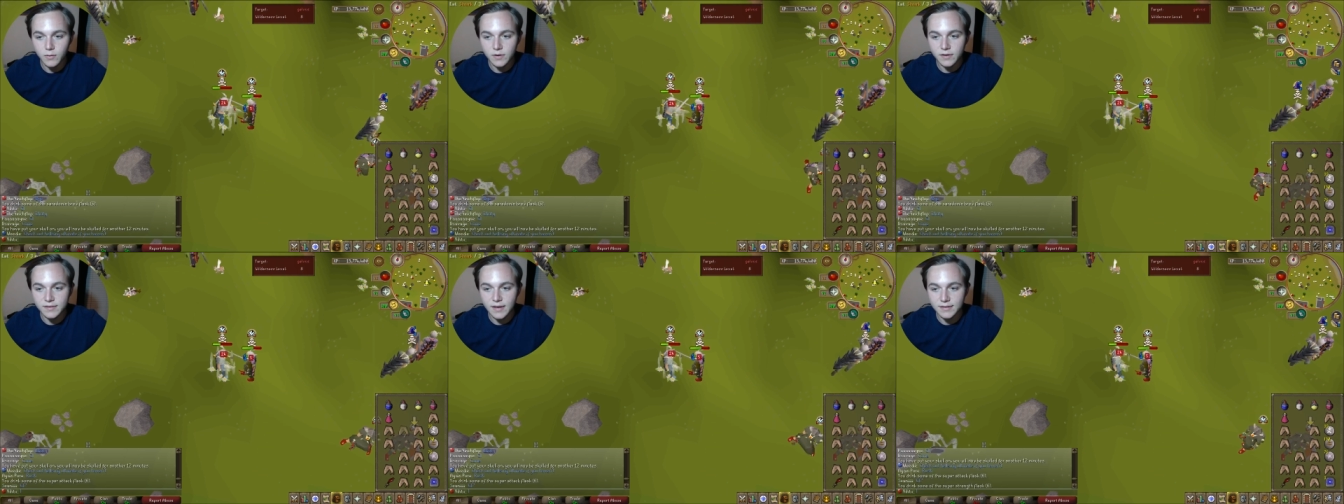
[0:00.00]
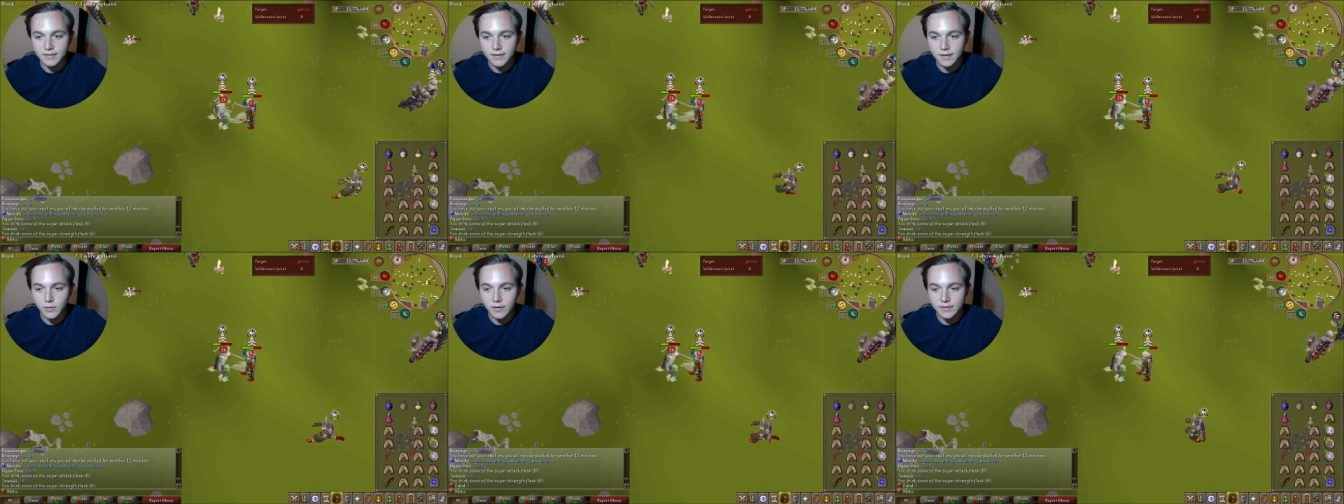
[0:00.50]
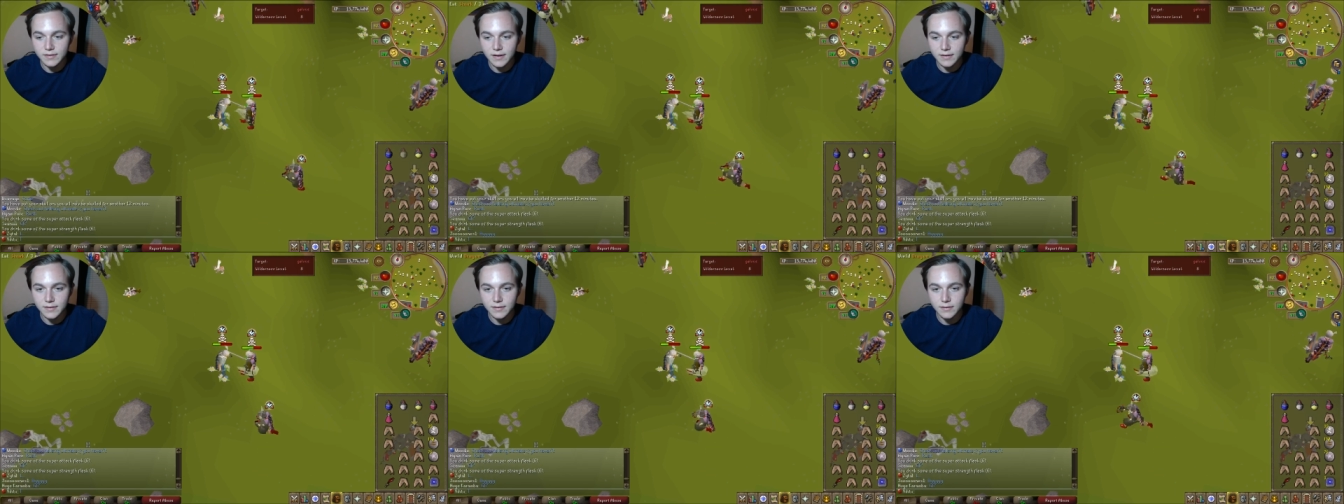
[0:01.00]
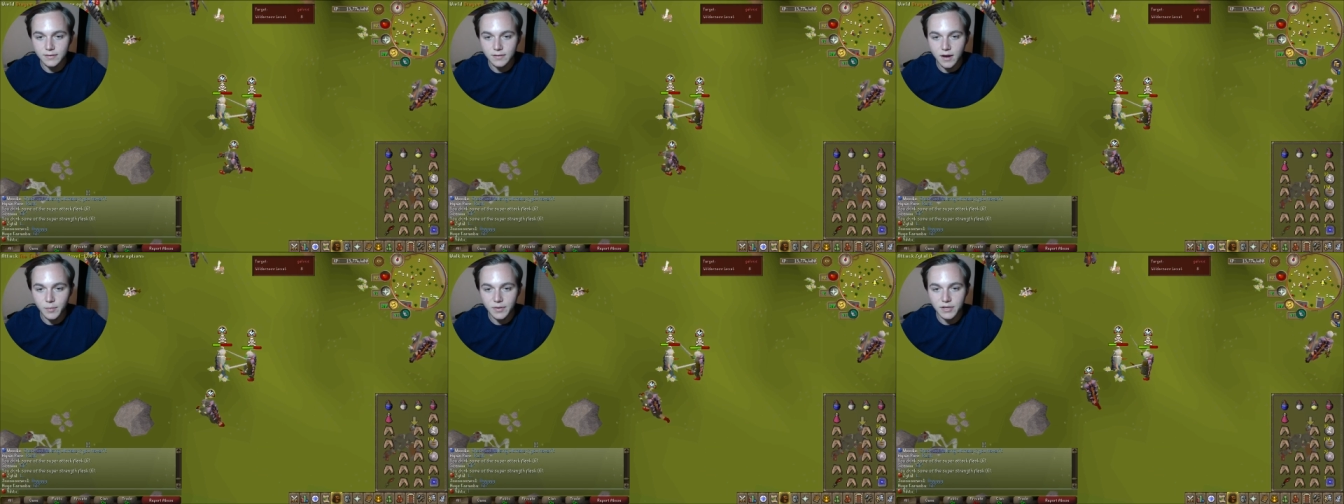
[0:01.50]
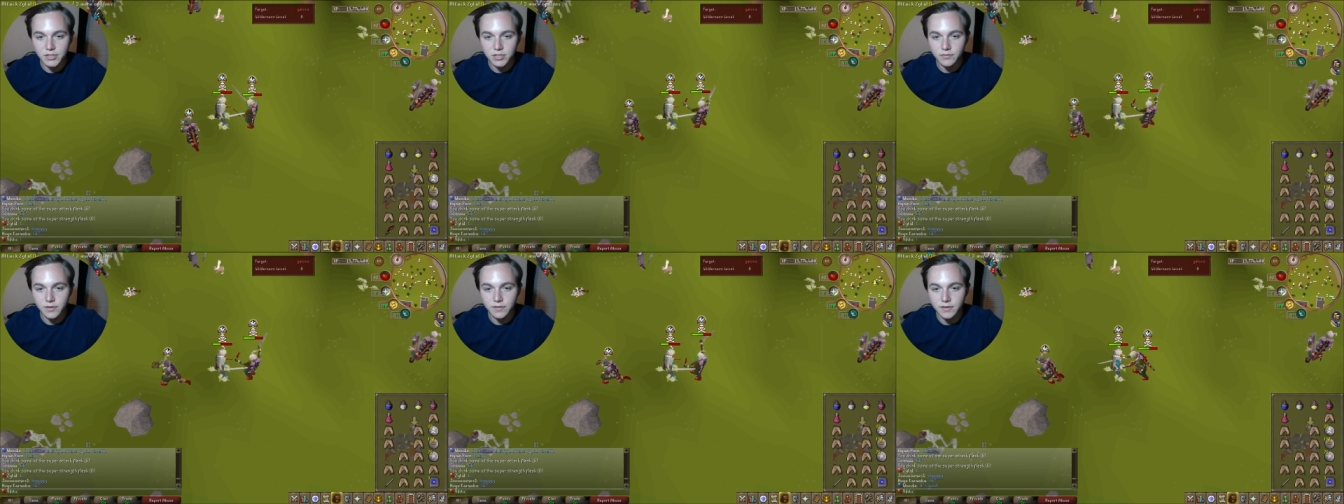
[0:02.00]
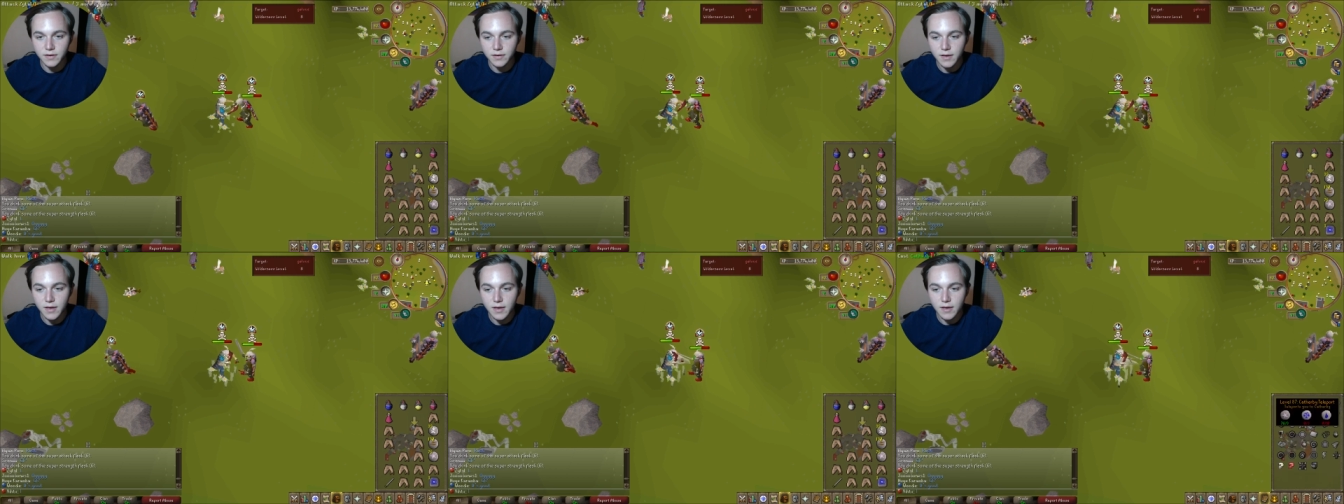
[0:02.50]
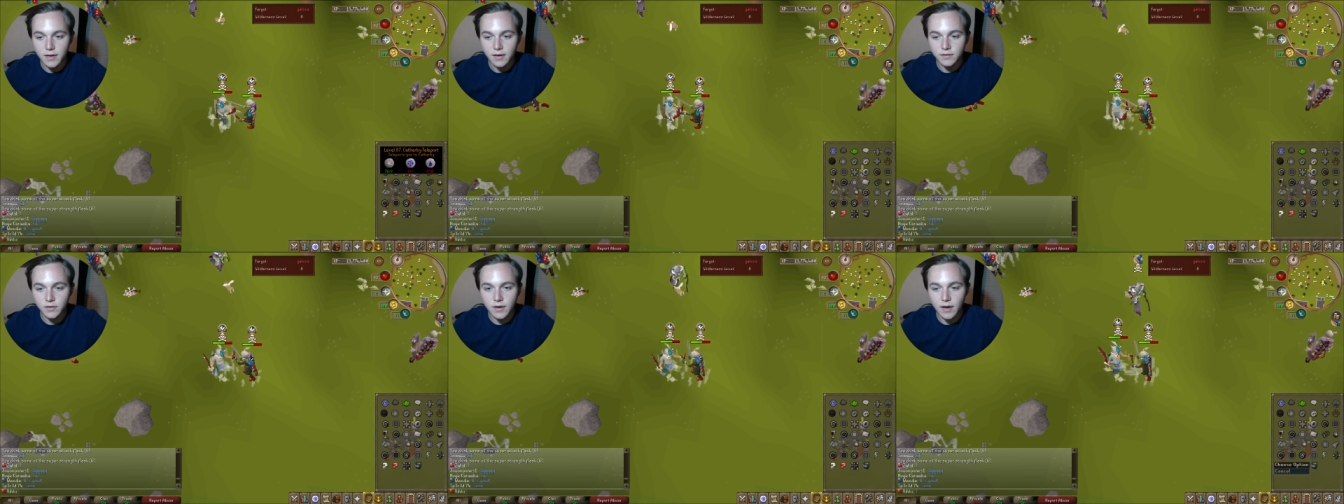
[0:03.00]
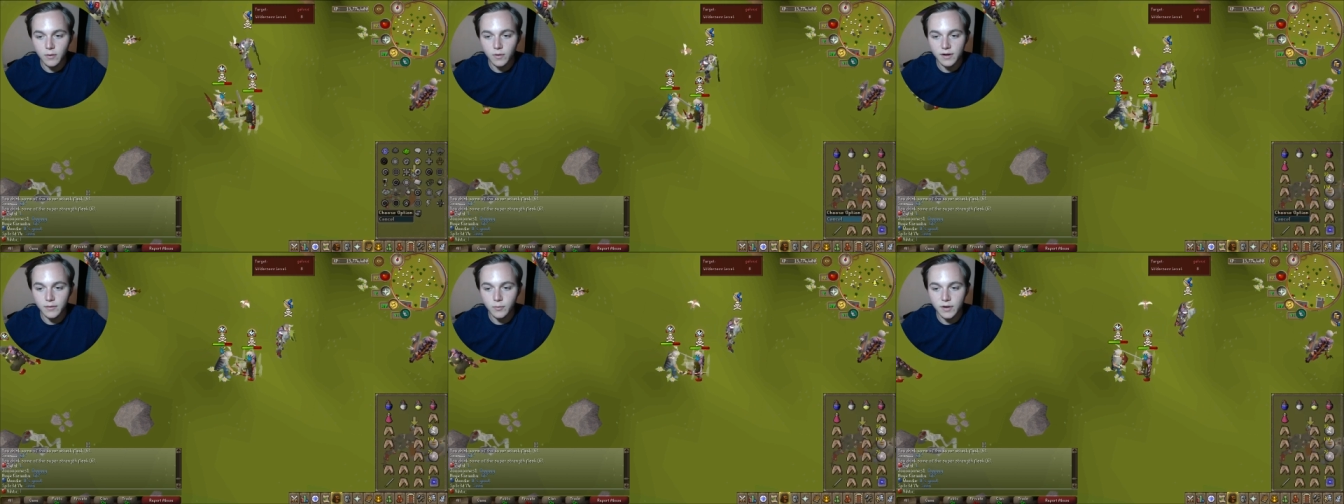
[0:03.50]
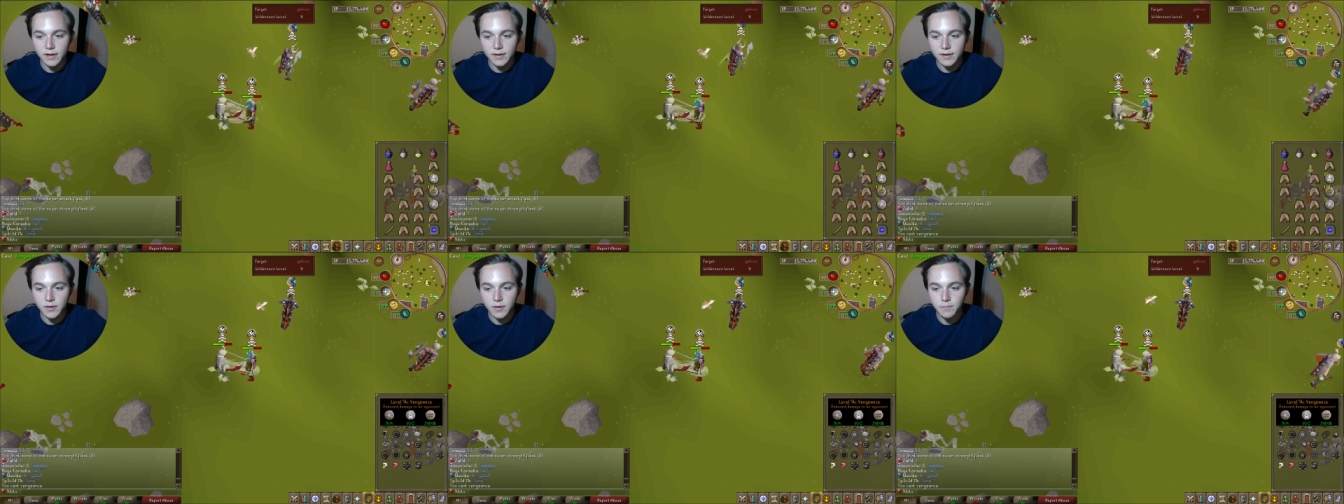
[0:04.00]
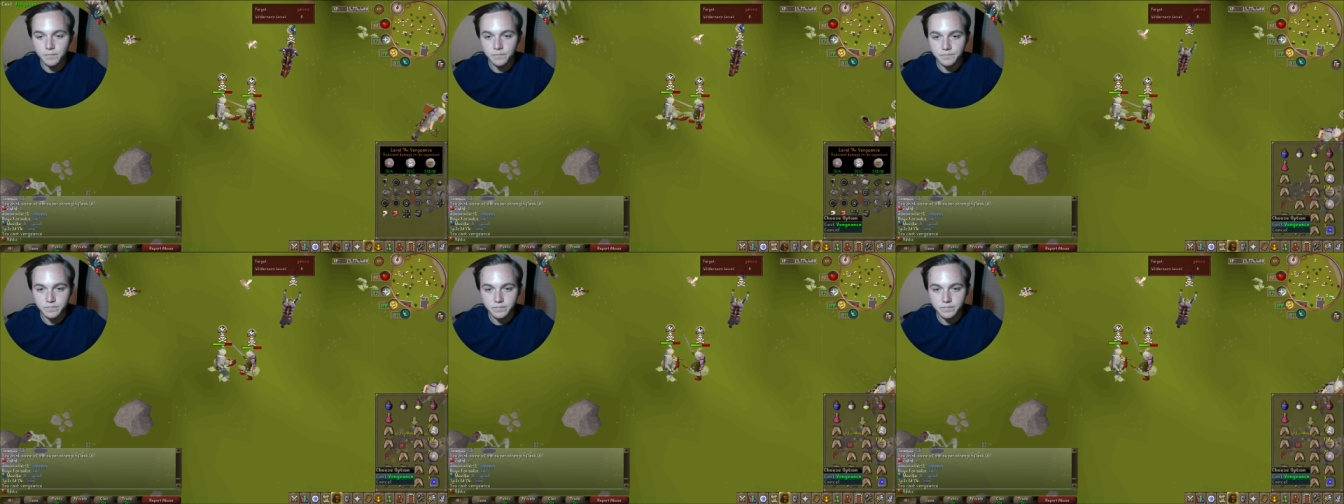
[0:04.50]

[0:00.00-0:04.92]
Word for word: What a sexy what a sexy combination of risking. It's okay. We're gonna we're gonna kill him.